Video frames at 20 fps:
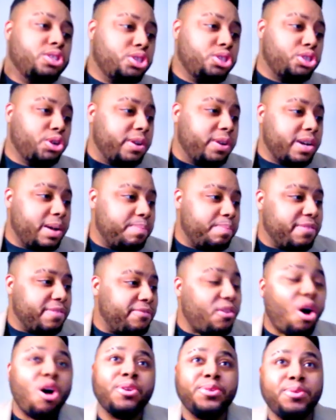turn up the
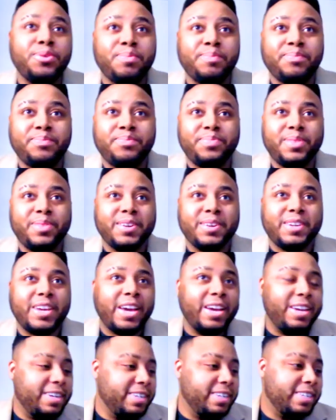volume, okay?